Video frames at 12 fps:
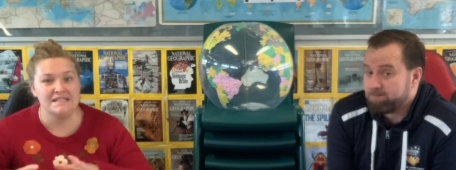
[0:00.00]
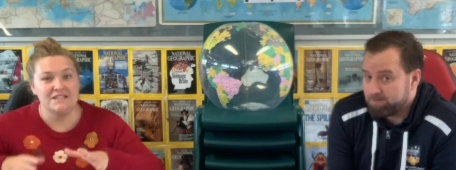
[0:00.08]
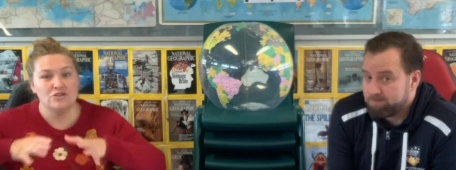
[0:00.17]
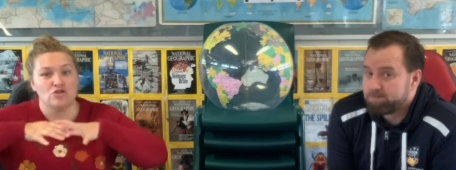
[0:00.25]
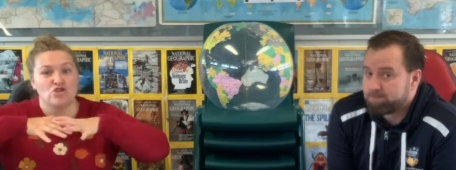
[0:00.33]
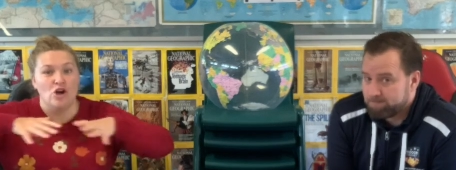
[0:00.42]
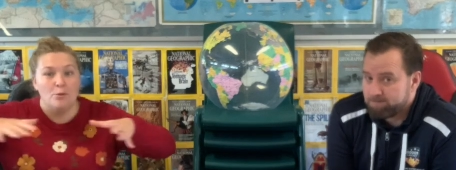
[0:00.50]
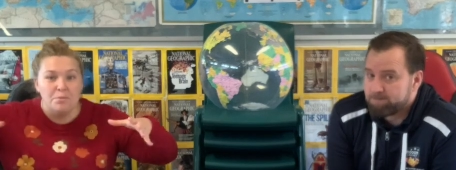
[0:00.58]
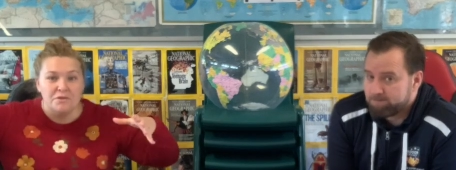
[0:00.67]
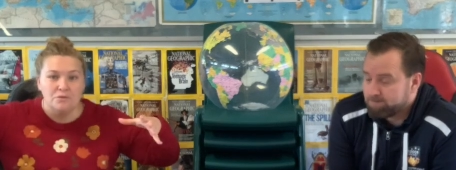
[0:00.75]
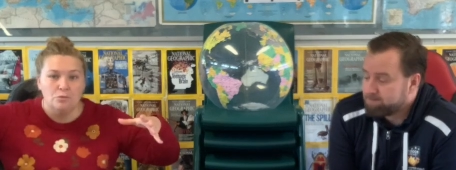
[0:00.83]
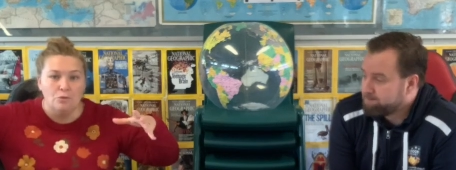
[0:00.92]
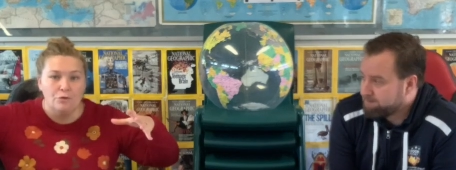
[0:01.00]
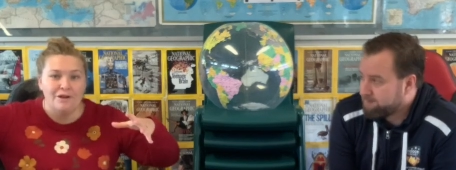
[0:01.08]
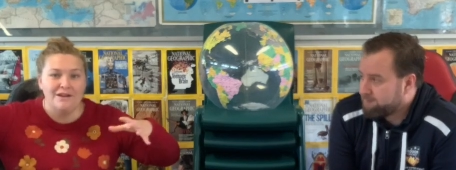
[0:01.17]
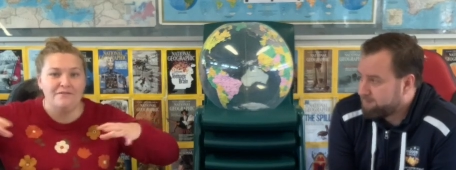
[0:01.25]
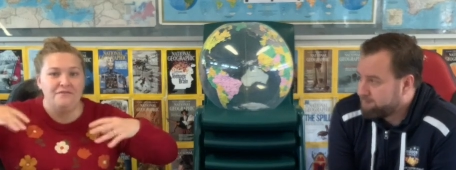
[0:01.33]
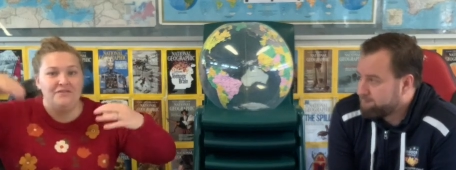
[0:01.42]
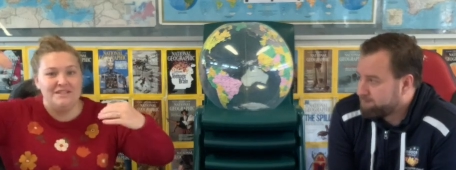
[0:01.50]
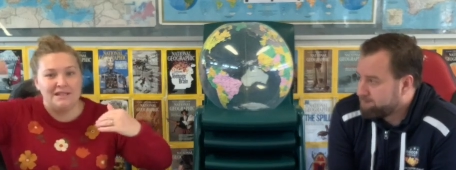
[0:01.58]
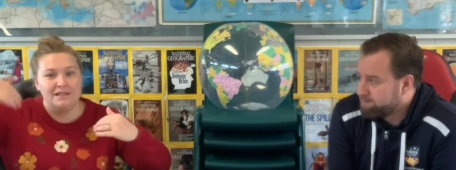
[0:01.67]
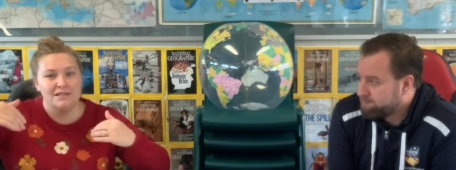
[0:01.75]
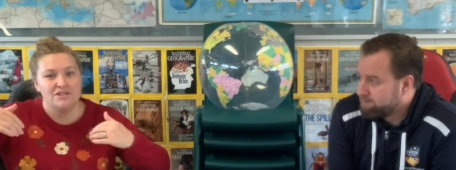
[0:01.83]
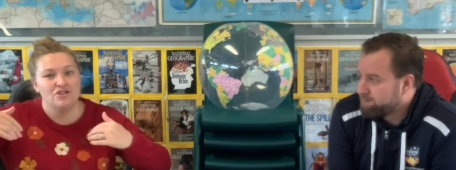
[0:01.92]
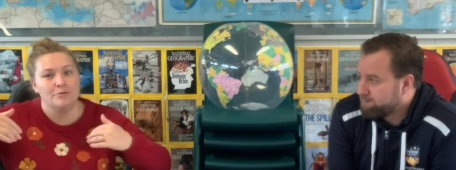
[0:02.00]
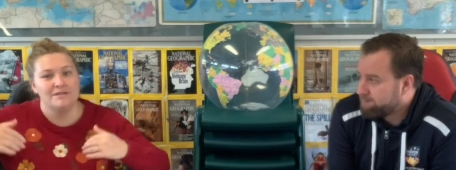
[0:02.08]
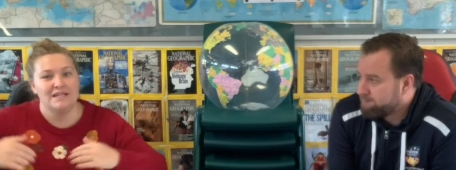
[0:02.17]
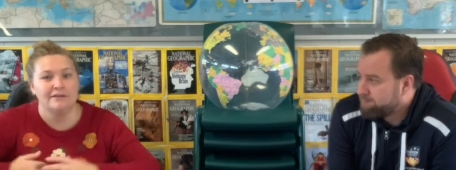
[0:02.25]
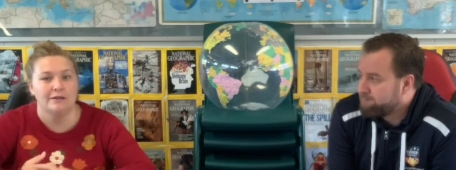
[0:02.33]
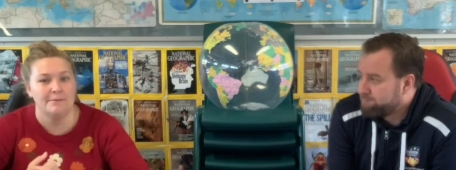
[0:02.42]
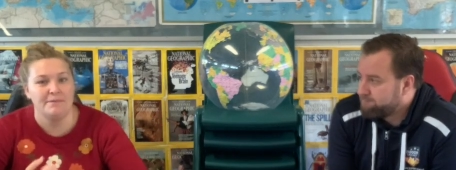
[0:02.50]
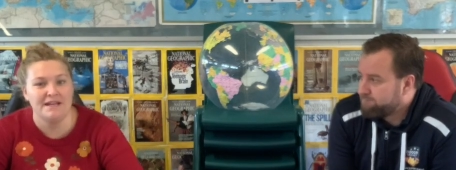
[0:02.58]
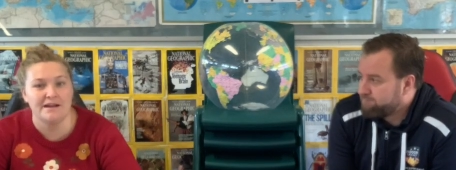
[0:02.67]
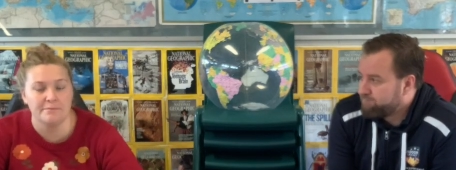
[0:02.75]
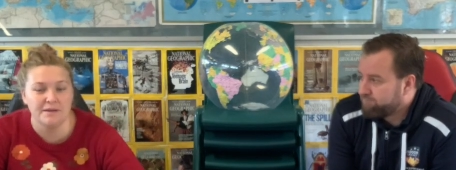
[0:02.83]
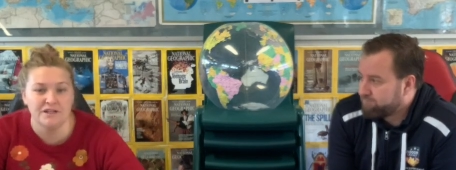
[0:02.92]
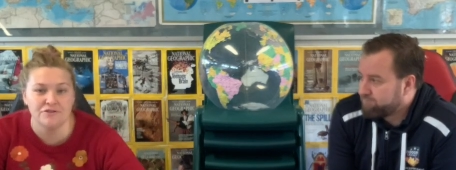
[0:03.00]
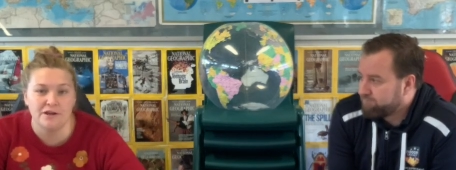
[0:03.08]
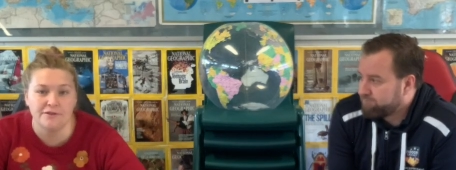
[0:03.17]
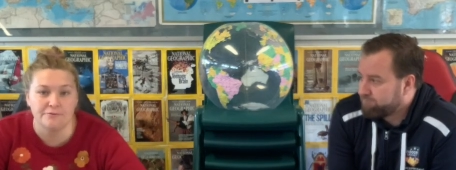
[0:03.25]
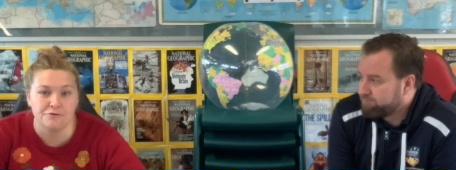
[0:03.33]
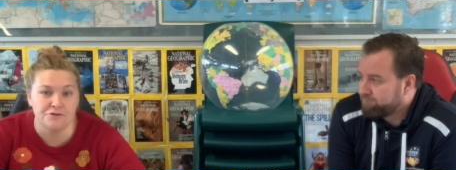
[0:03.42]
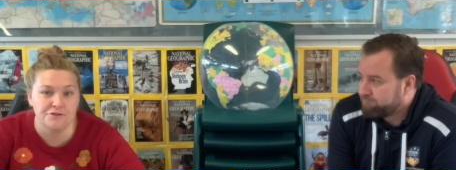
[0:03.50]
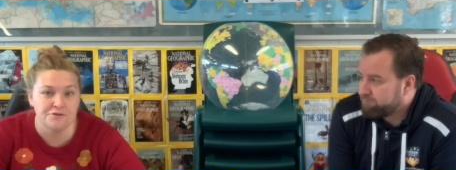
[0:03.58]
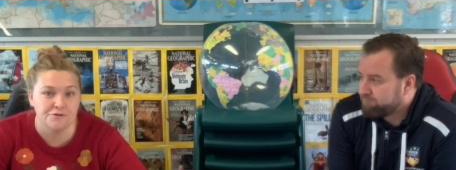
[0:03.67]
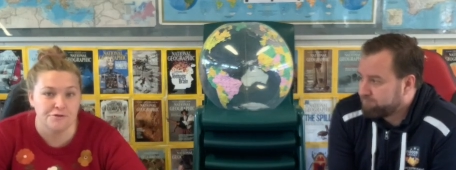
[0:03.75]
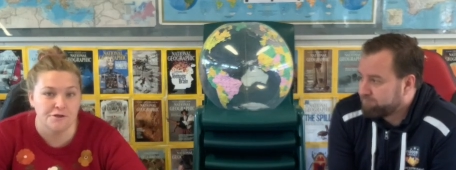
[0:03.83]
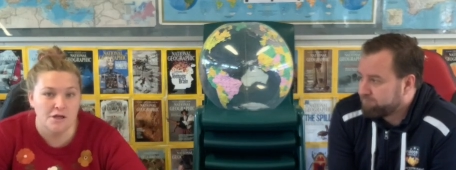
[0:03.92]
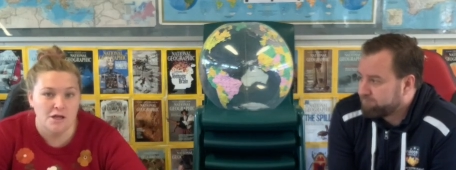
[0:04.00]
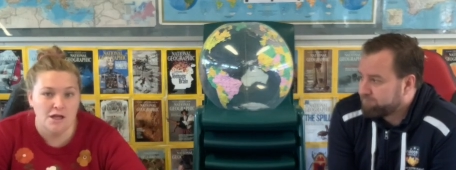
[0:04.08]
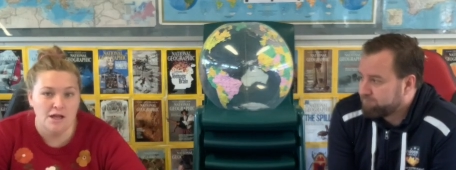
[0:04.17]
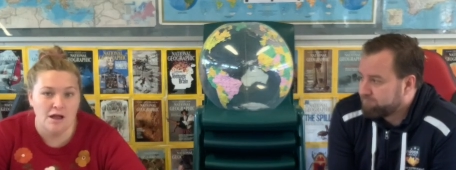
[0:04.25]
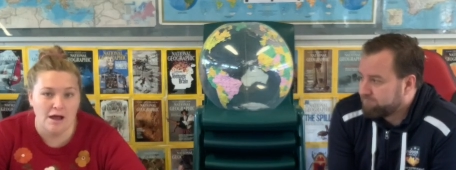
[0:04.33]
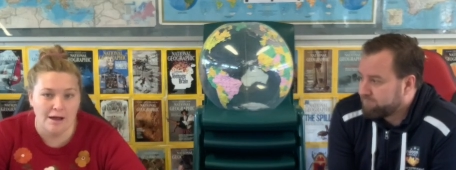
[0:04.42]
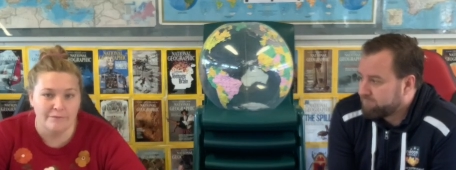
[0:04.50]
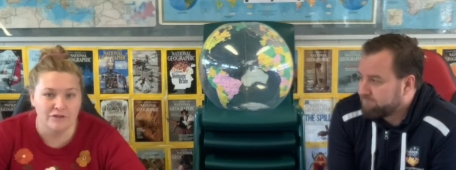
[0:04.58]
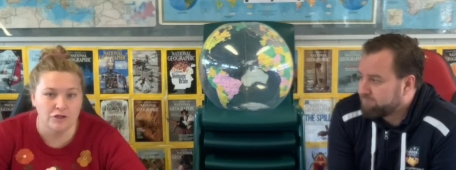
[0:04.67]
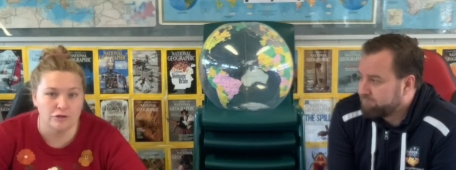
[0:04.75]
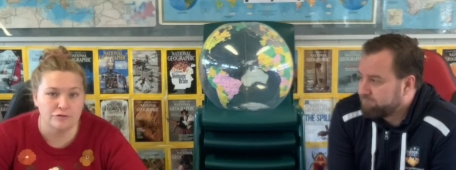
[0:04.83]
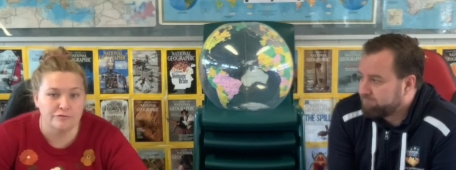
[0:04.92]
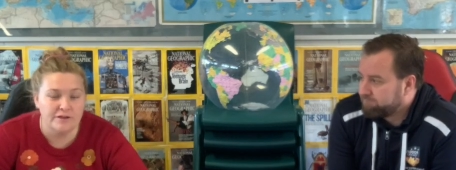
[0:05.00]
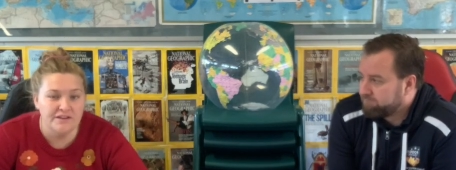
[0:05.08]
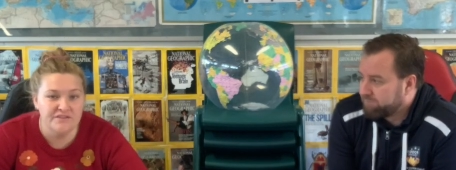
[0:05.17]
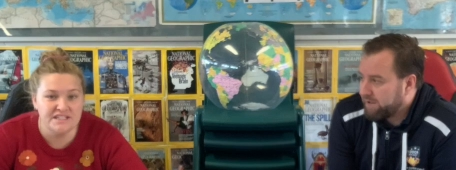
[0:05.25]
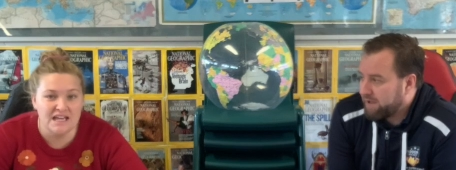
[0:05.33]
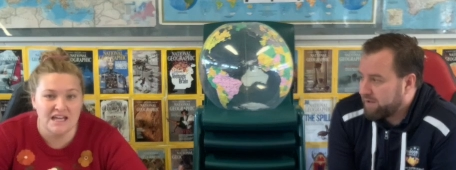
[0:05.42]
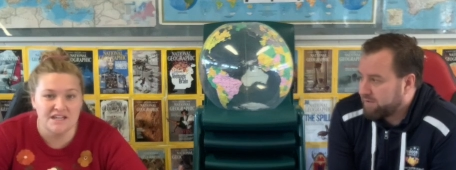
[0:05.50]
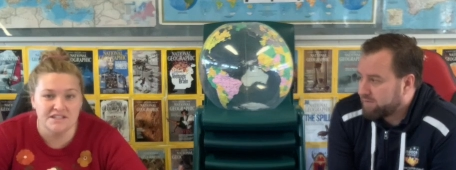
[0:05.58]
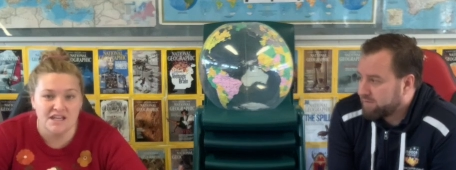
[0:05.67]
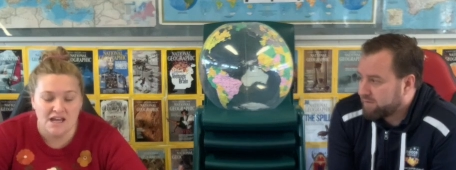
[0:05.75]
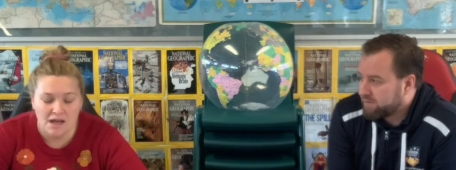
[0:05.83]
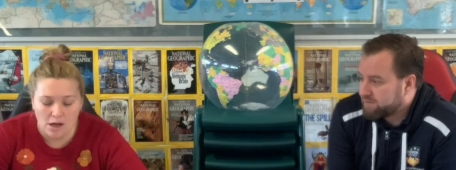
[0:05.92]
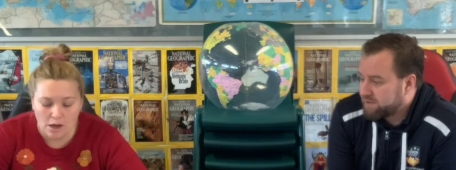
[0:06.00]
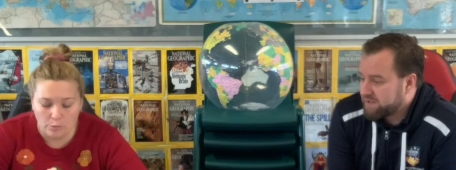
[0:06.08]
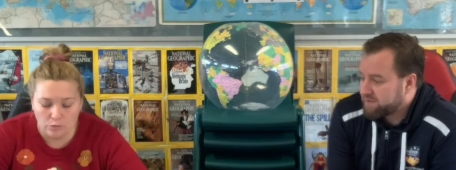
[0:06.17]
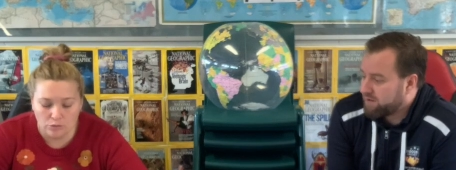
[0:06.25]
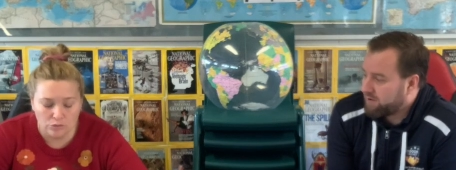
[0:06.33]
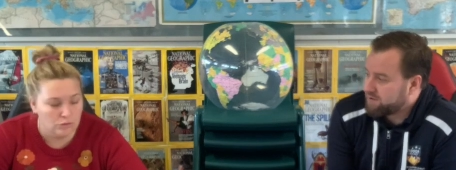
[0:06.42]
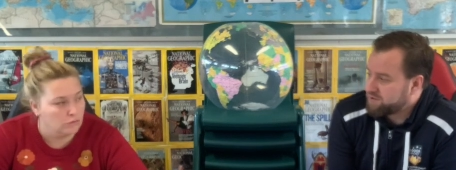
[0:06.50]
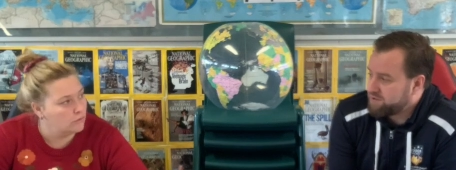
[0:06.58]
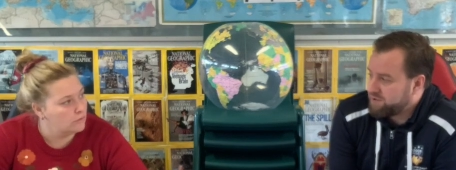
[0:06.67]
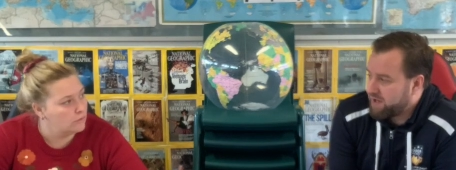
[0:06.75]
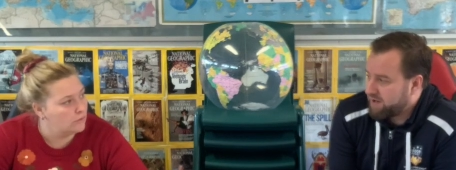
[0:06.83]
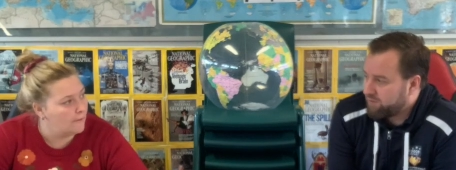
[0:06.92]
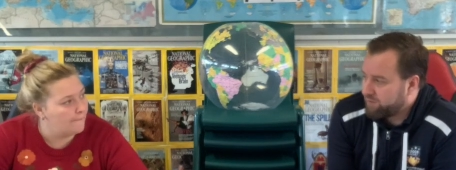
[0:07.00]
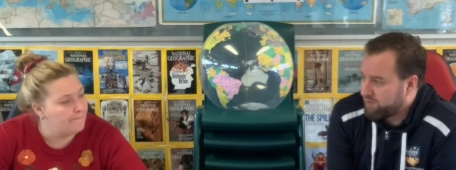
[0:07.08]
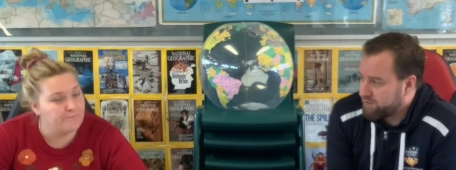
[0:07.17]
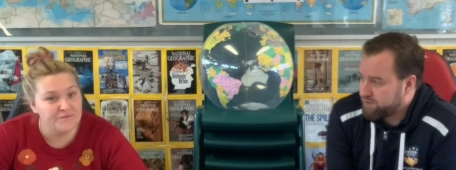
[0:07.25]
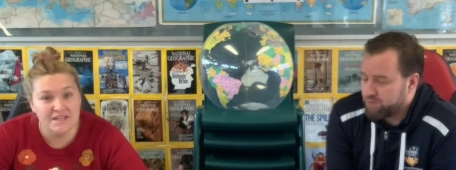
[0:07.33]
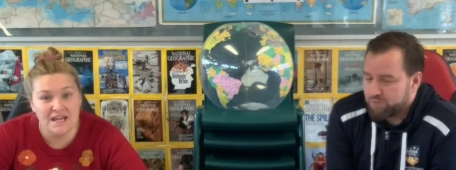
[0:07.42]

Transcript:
Speaker 1: sits on top of the water and physically stops sunlight being able to penetrate through to um, the coral reefs yeah. and takes we oxygen out of the water too.